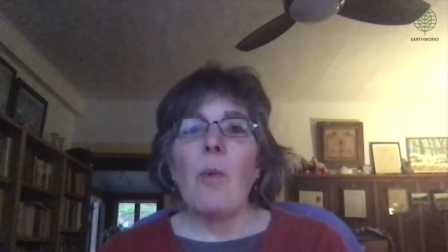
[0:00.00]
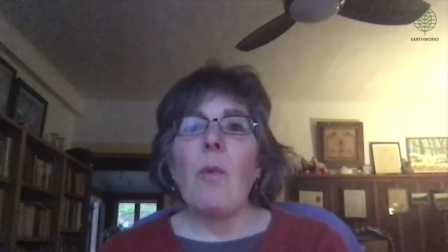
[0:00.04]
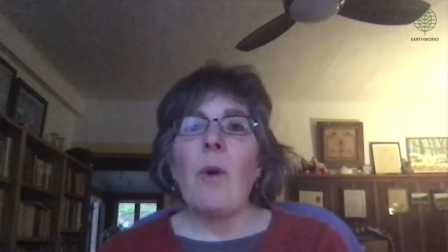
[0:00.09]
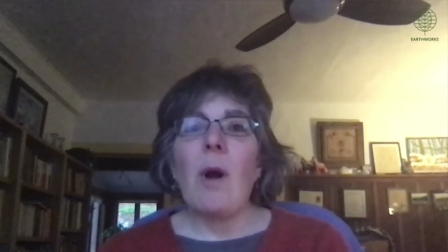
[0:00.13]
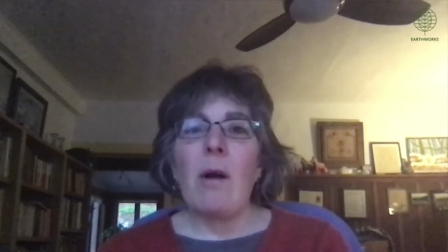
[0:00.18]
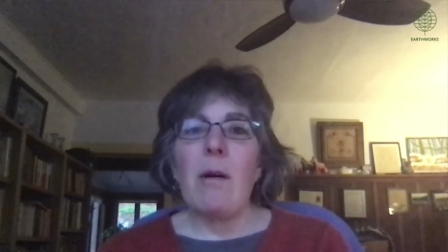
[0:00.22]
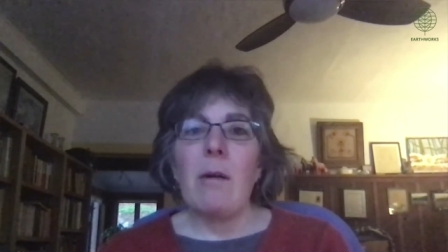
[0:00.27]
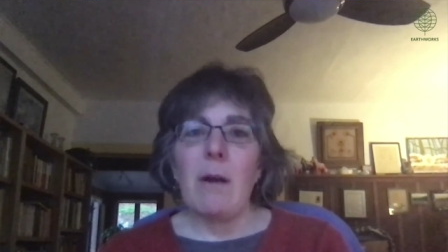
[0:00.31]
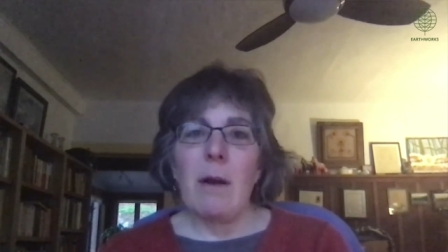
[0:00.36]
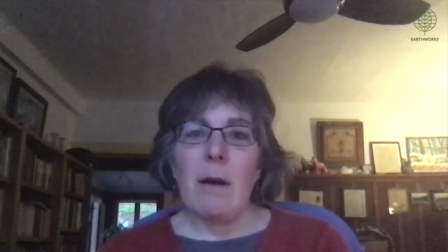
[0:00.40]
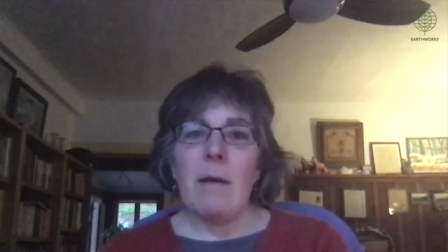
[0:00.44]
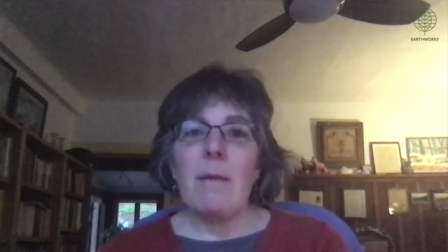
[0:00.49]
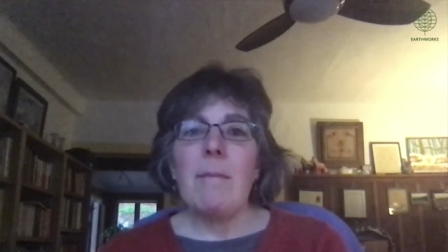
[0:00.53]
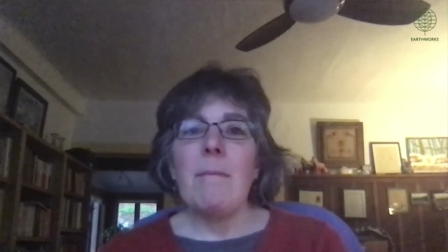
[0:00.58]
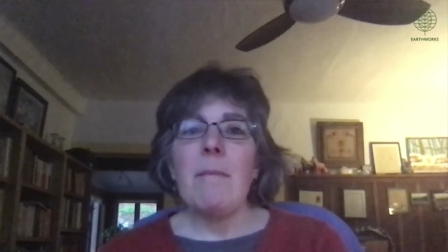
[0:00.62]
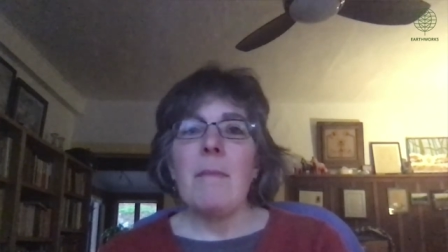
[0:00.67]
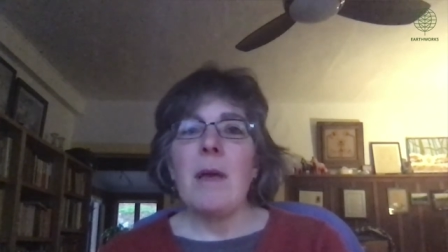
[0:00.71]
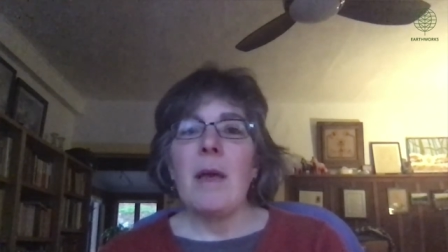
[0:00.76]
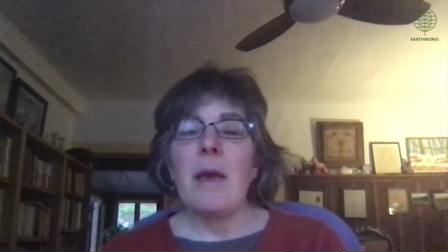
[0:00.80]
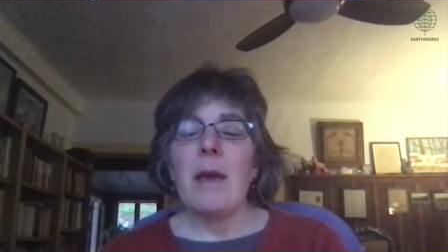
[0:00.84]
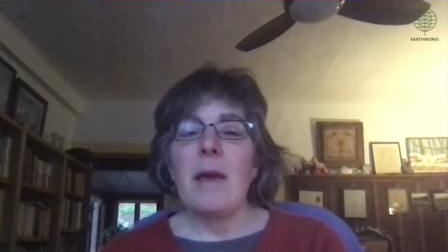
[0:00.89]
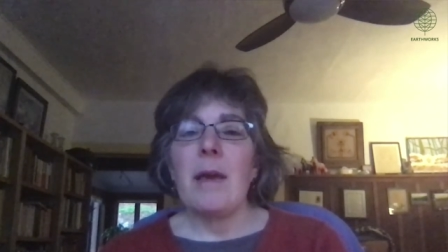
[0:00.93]

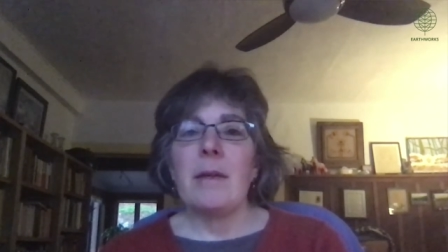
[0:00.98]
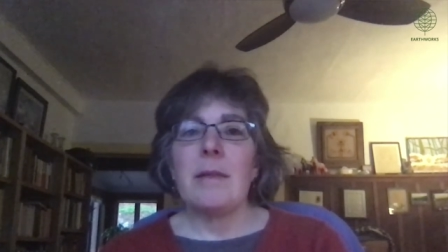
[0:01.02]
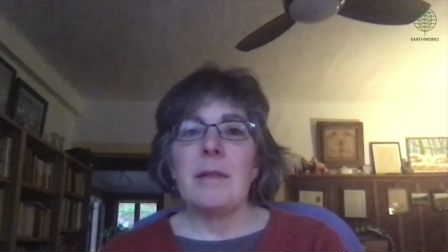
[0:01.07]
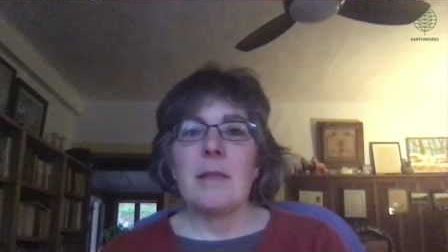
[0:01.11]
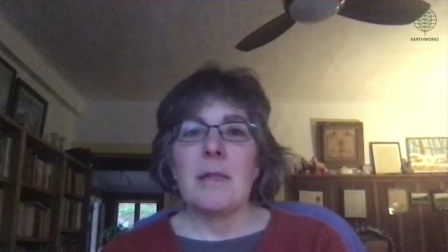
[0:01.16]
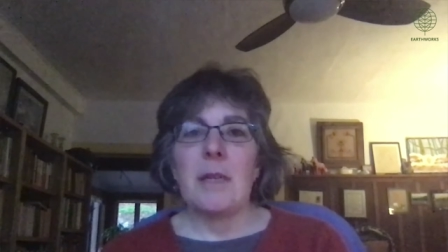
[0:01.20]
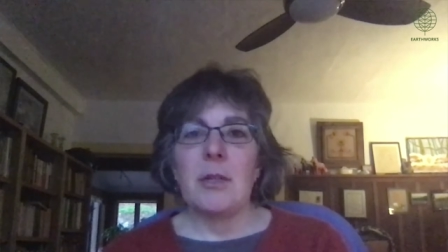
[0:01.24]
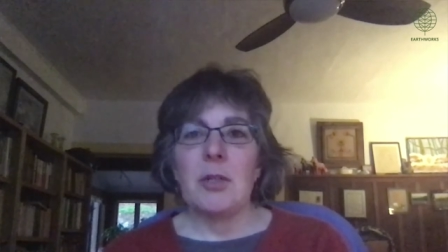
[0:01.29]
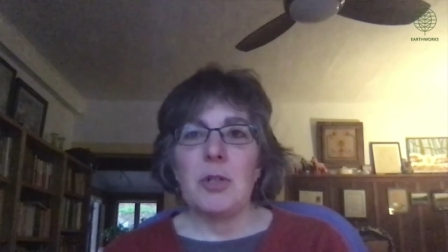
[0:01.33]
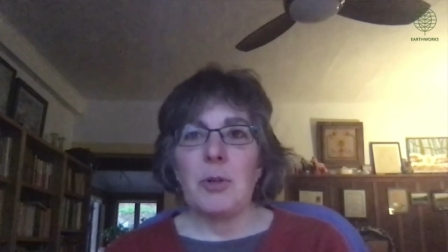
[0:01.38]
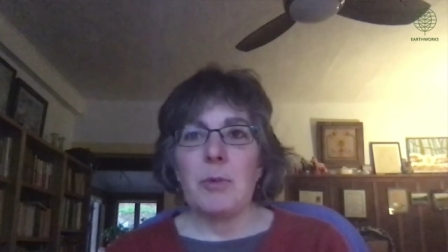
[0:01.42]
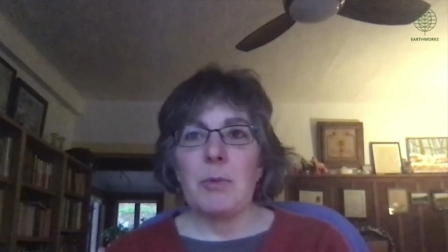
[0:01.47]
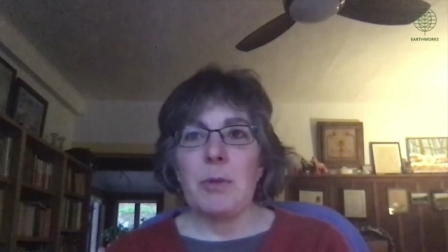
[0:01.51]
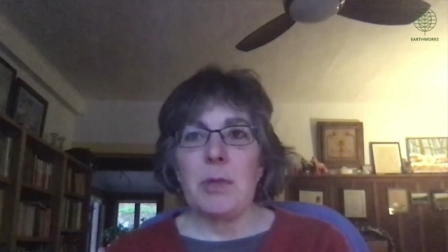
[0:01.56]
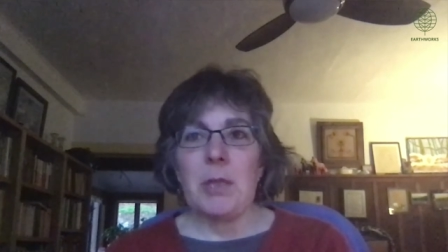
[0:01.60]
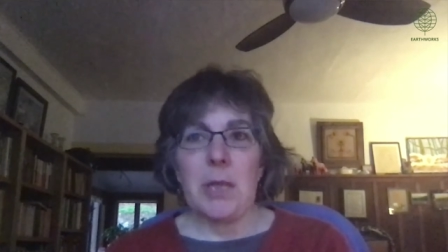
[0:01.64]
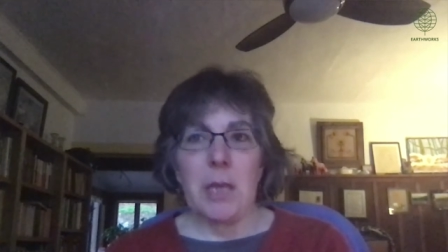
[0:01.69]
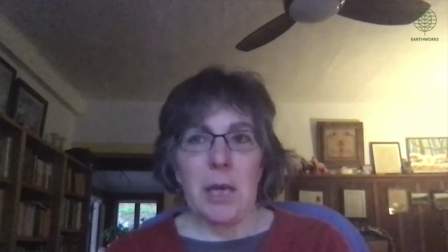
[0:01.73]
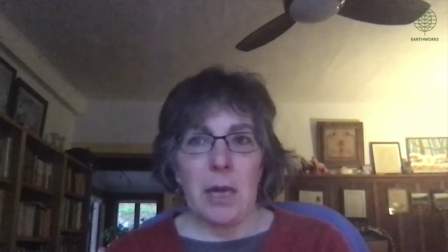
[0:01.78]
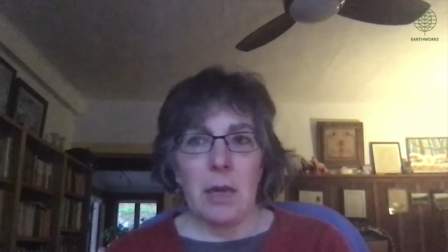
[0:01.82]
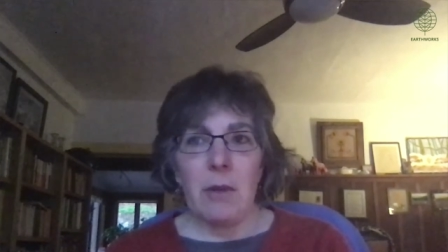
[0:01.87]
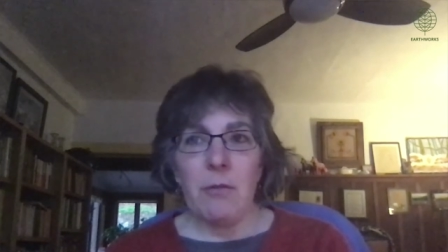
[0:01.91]
welcome and such a
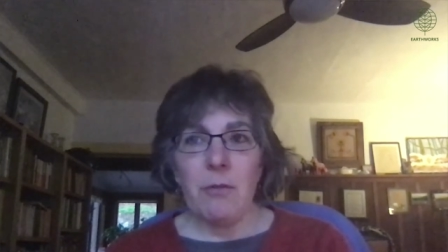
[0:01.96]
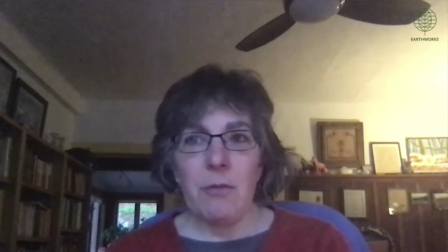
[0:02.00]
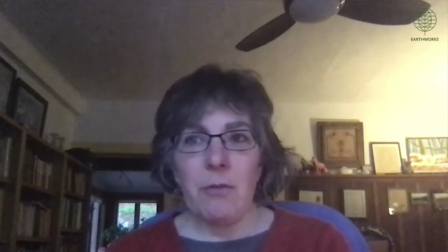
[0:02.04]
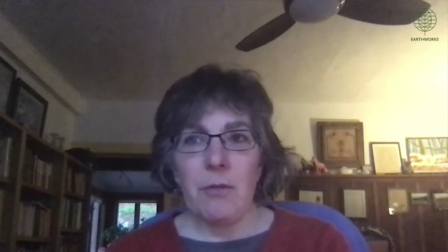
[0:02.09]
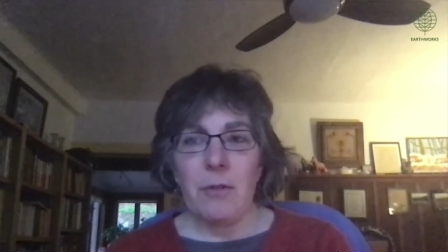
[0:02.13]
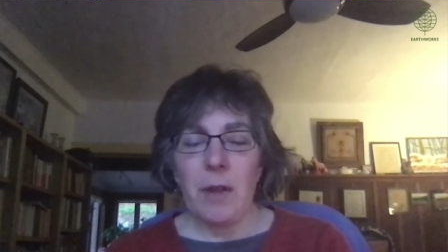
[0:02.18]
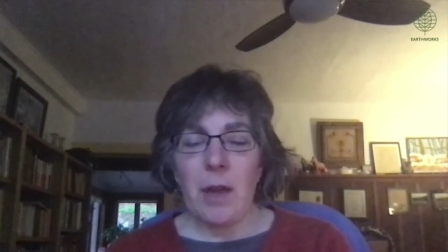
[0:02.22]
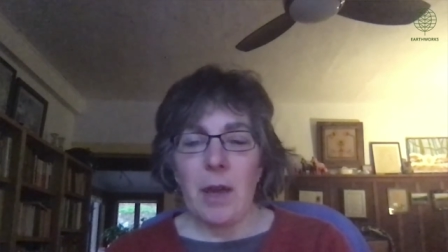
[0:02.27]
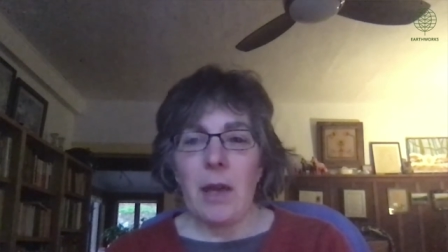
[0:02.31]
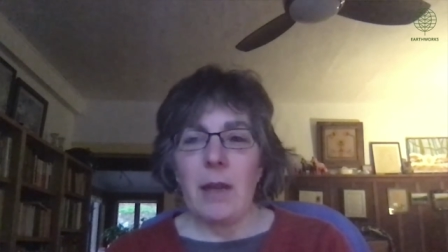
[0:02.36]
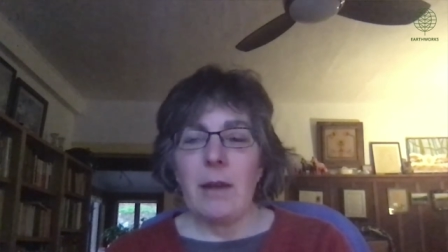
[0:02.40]
relief,